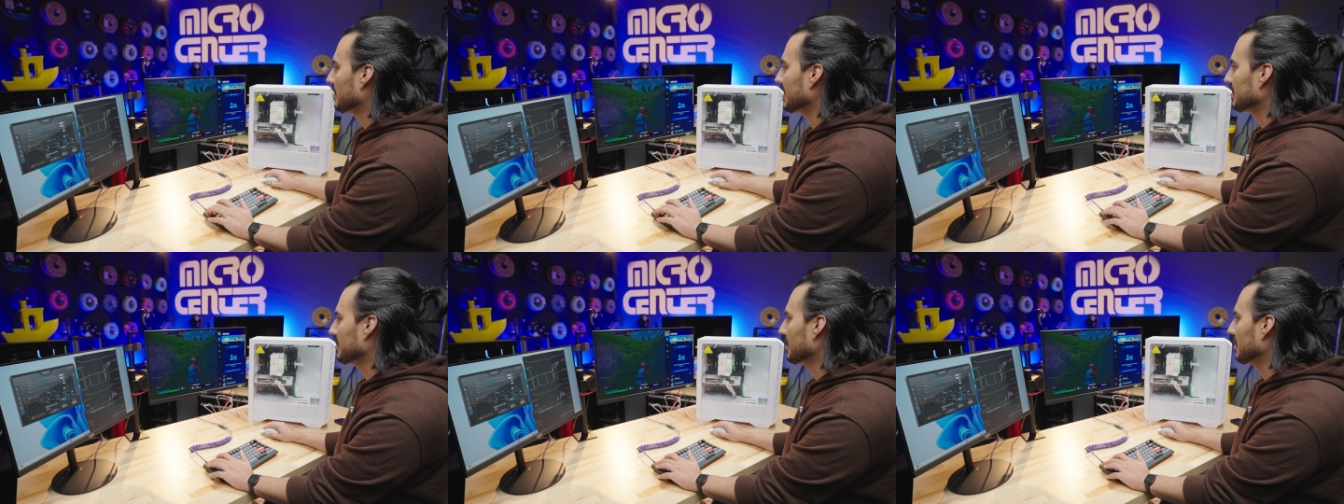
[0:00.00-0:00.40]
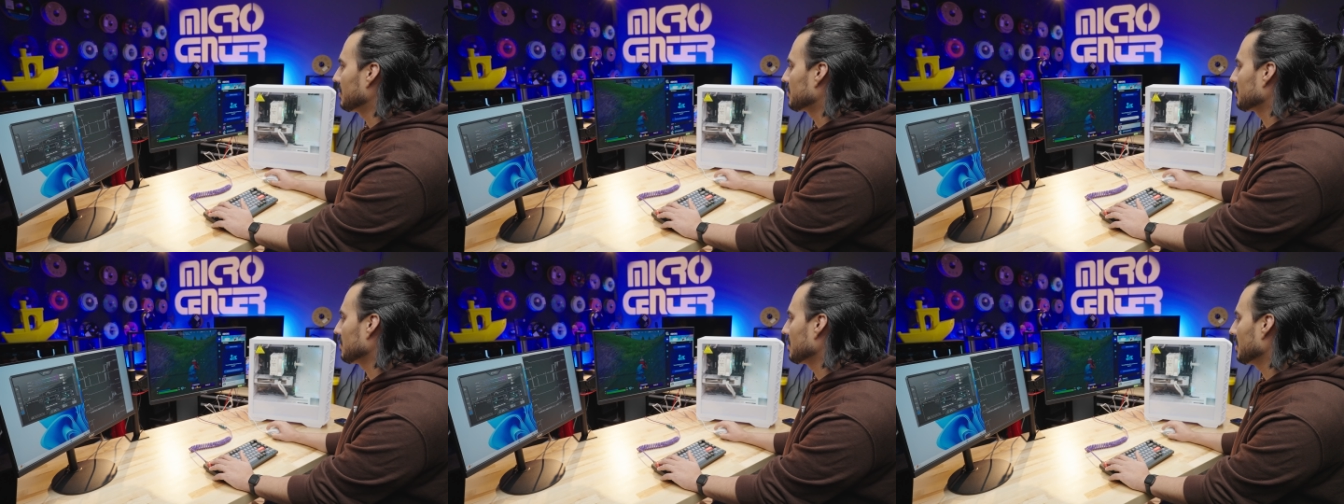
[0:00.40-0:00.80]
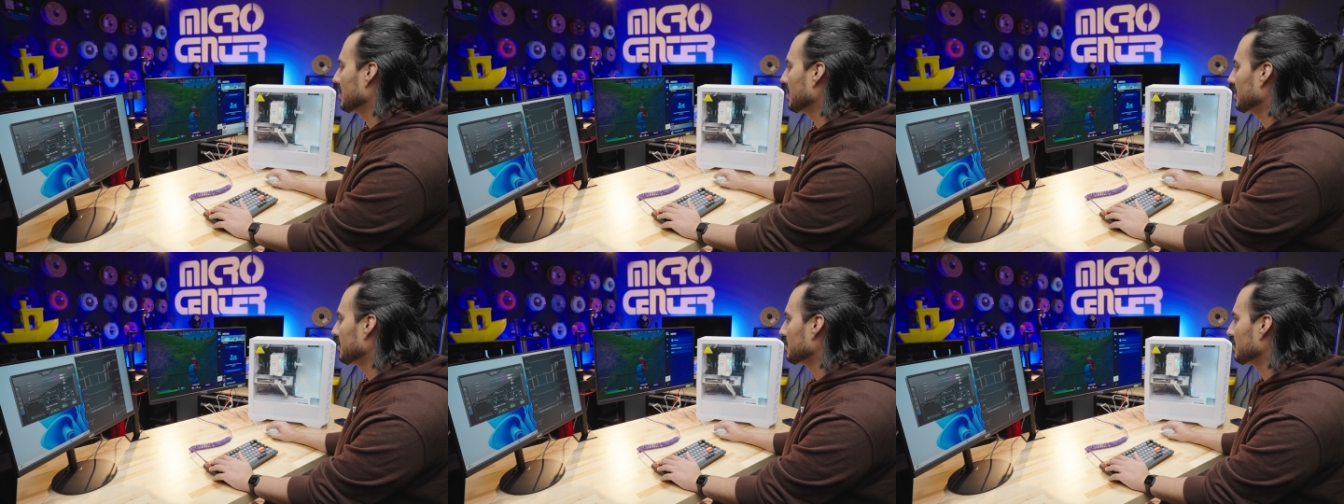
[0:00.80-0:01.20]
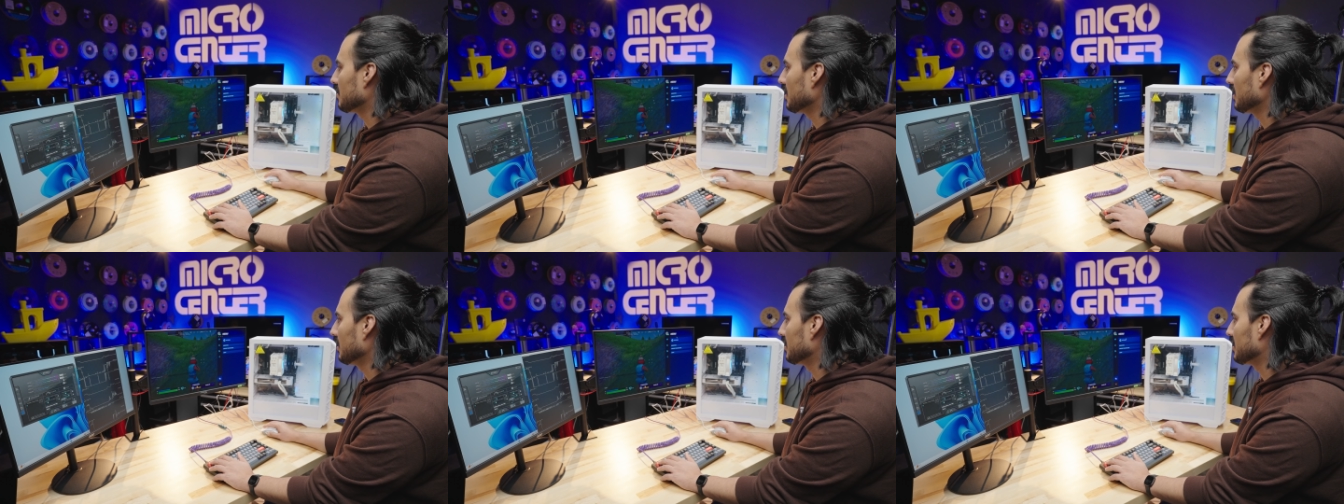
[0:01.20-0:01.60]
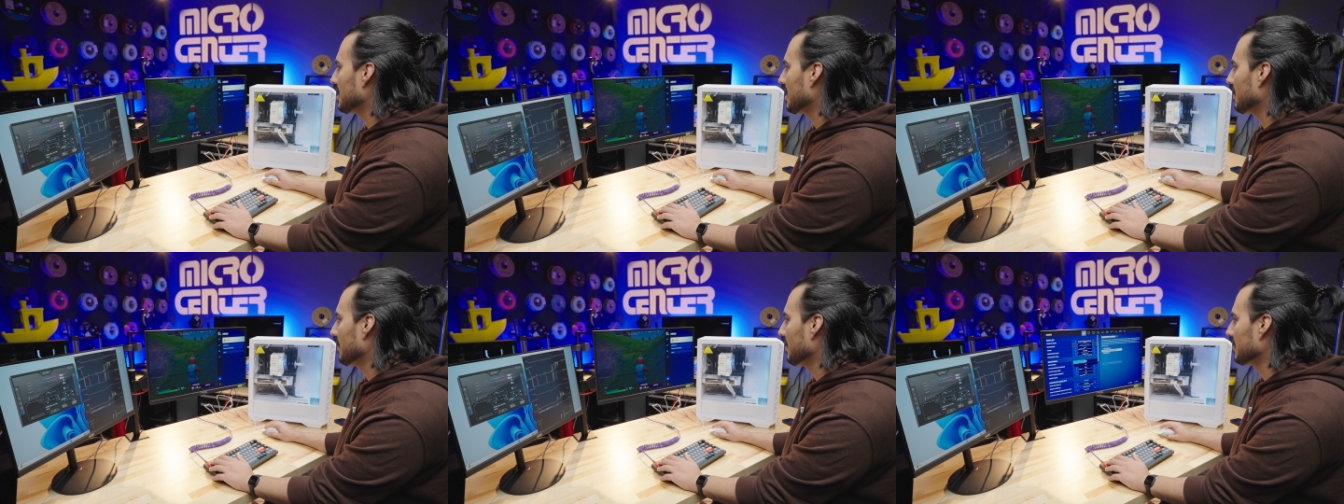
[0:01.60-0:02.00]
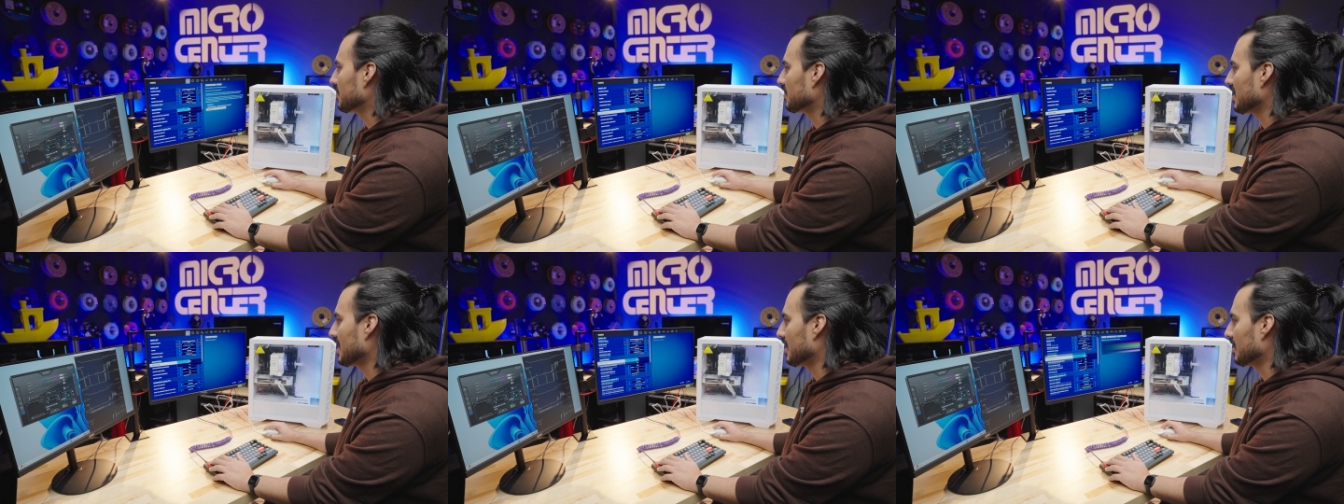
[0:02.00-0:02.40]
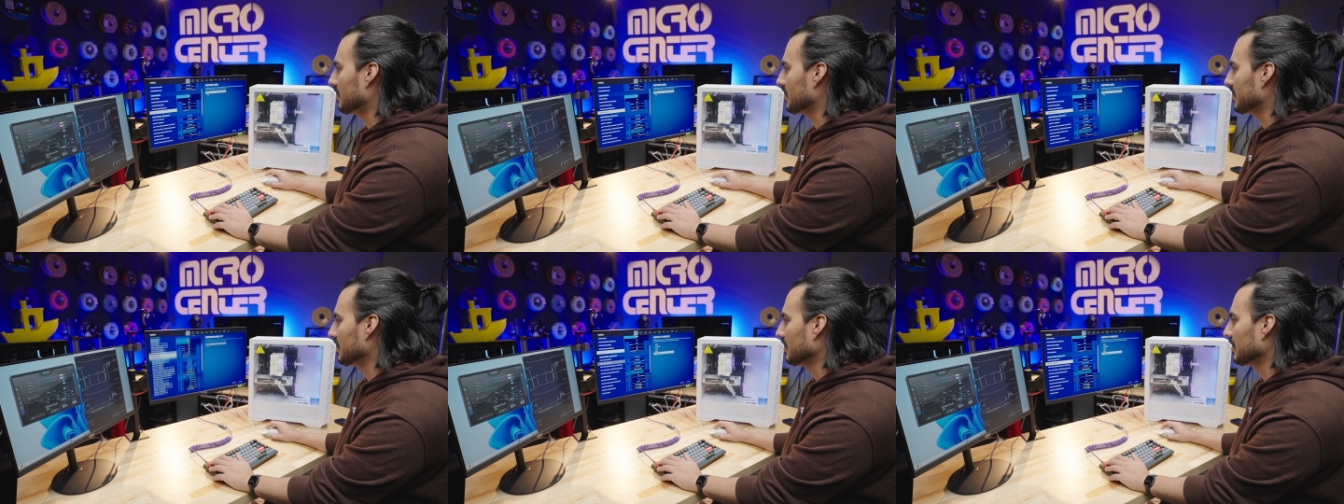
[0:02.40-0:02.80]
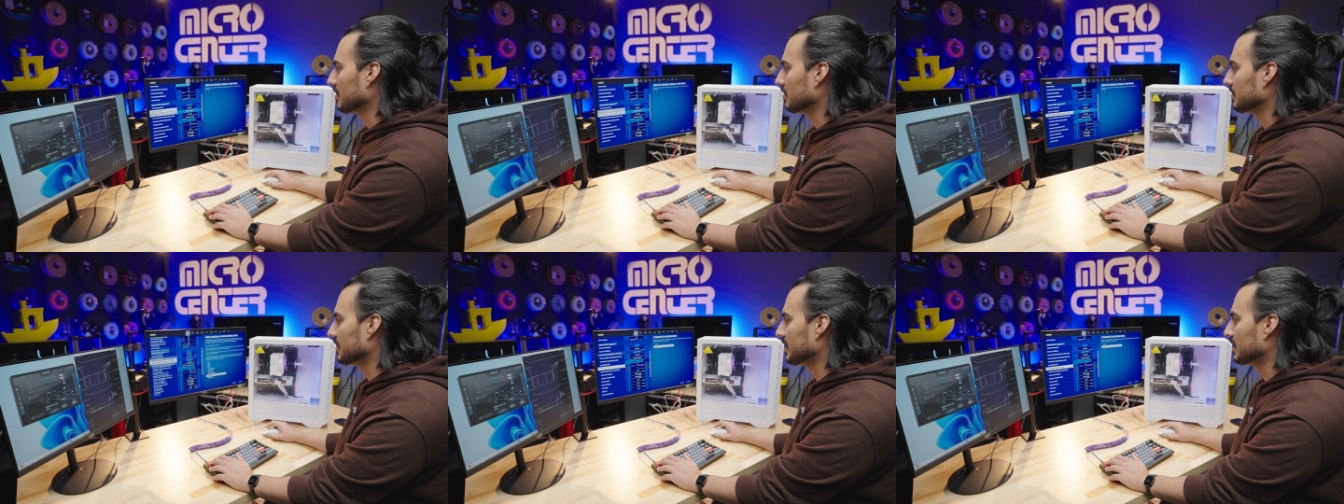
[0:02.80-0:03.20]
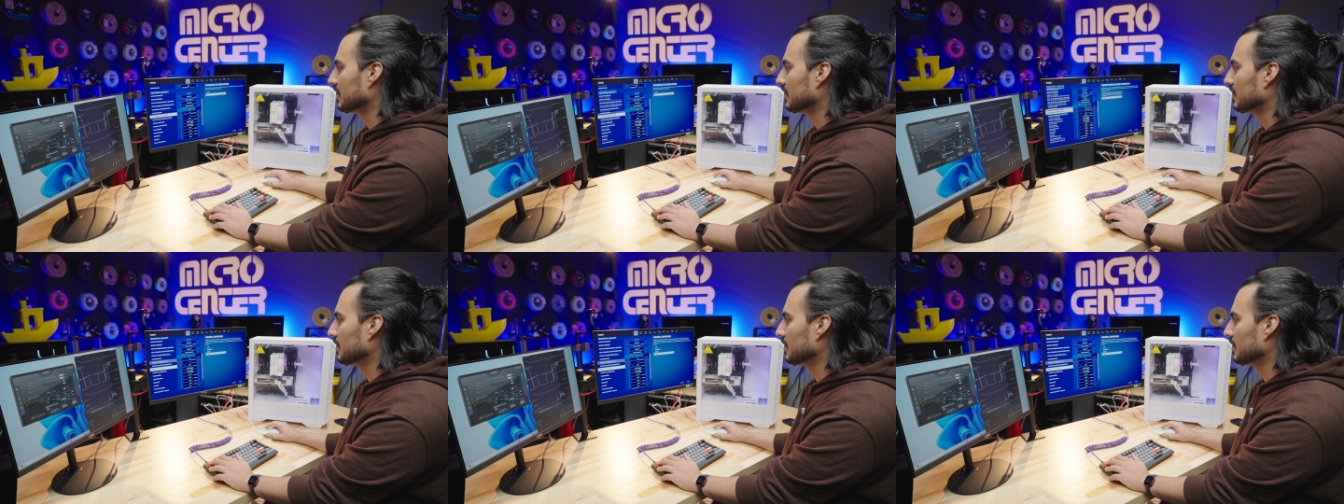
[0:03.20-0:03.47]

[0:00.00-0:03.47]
I'm actually gonna try turning down the shadows a little bit.